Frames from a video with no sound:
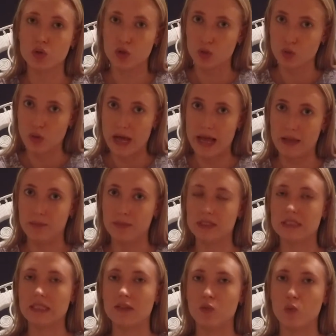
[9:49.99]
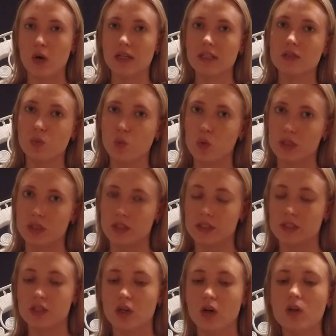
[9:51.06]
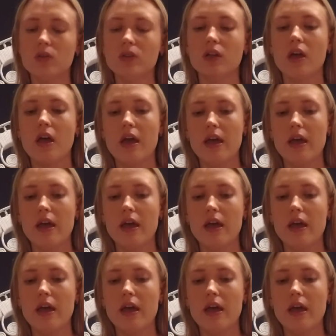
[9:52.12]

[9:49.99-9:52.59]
2 elements at once, water and salt,